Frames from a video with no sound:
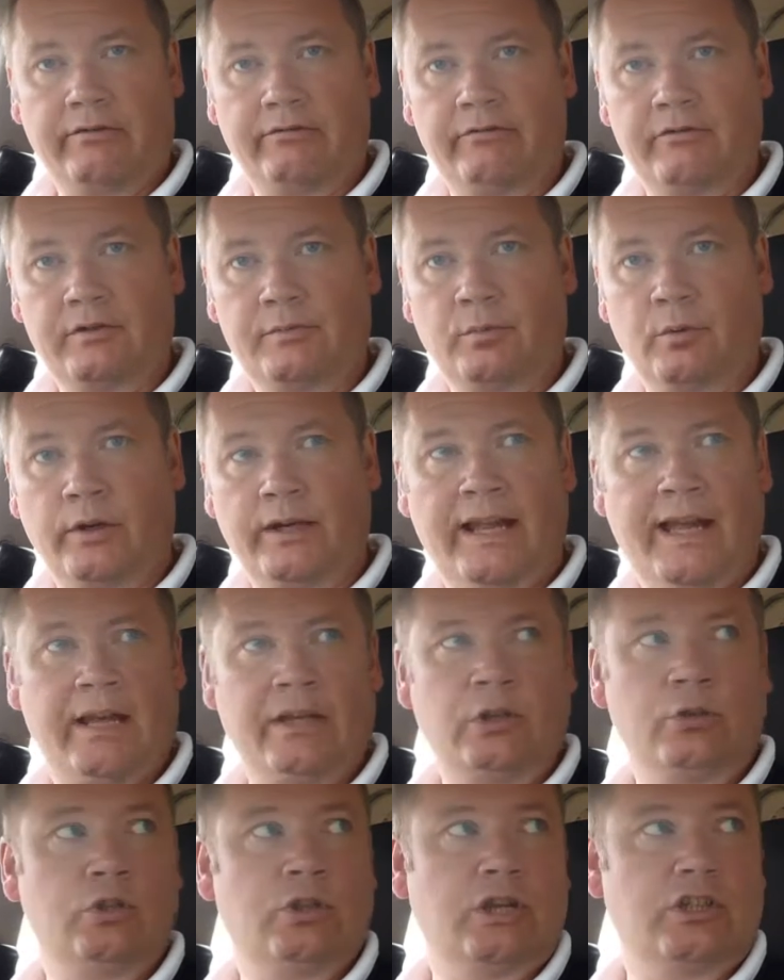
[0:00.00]
reference point. How
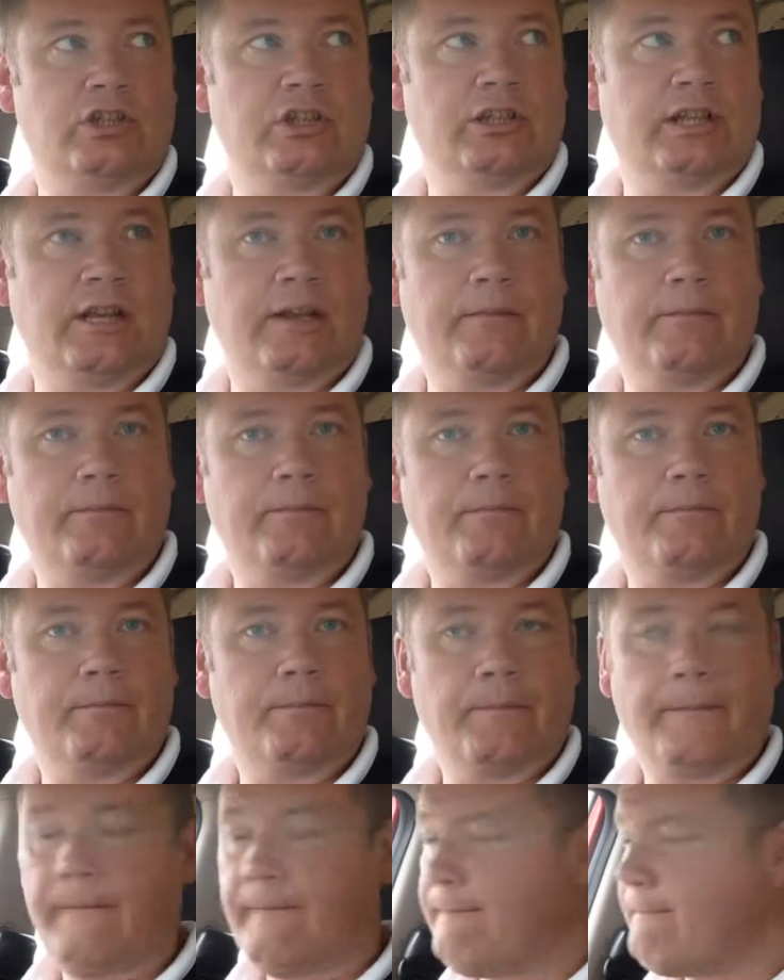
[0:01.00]
are you judging that?
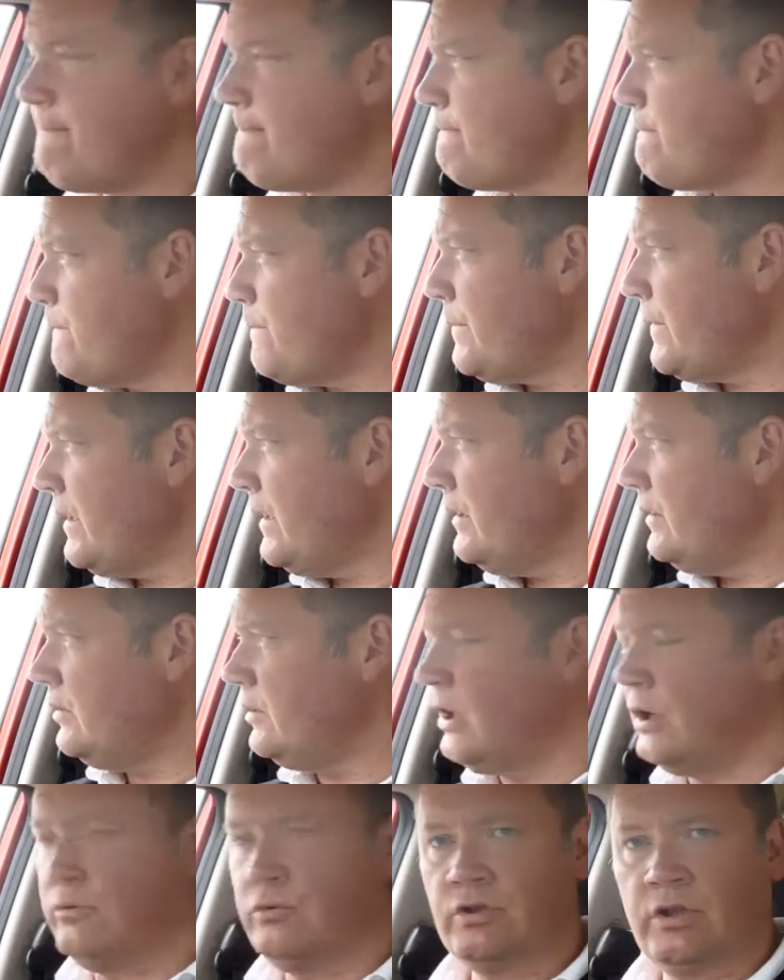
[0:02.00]

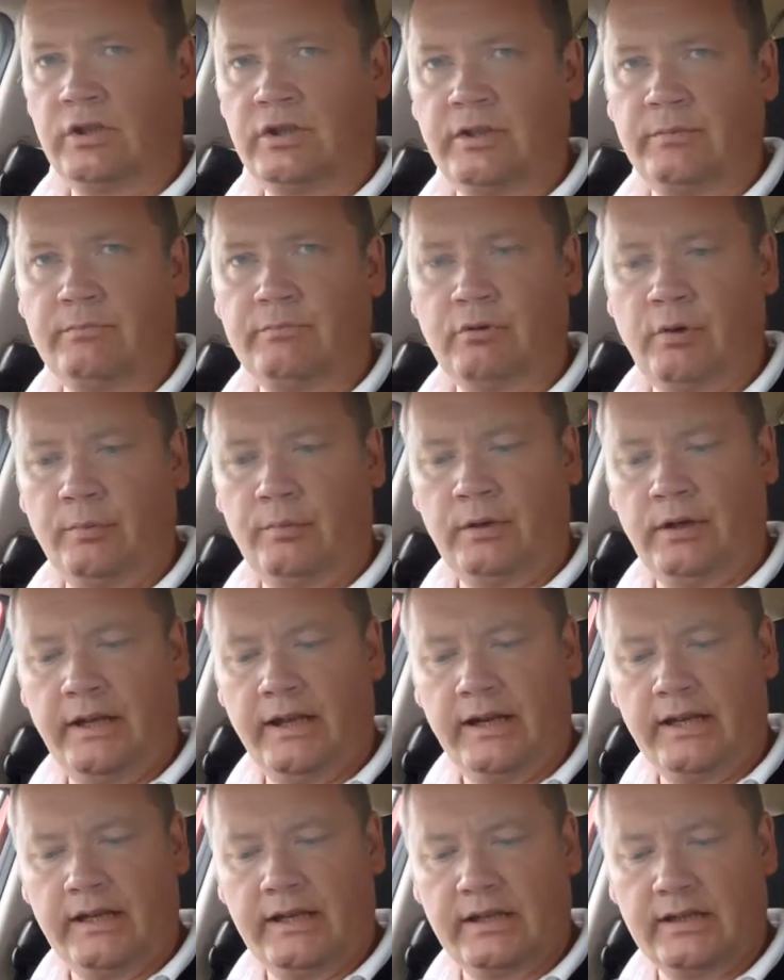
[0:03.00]
Don't judge it
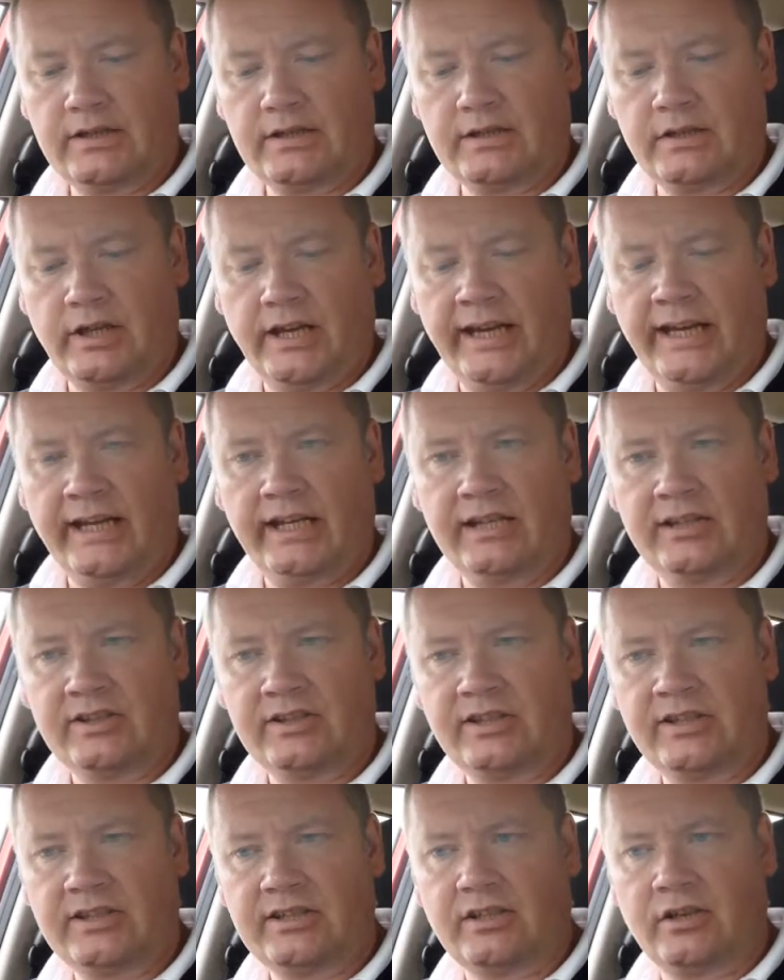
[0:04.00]
properly, and it's
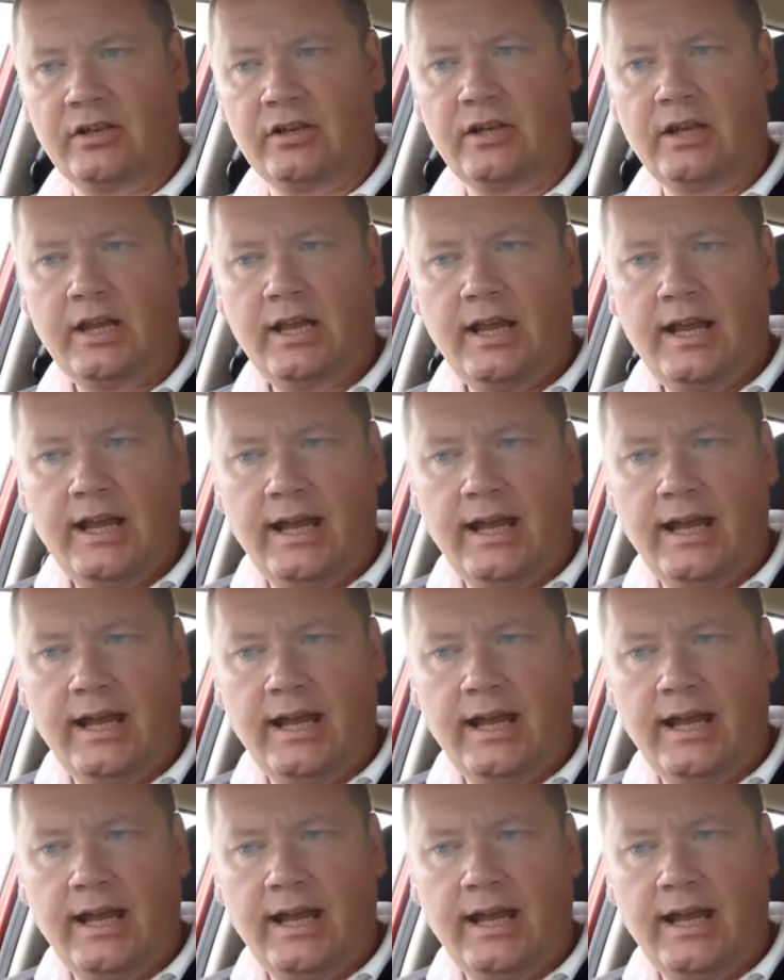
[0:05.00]
inconsistent,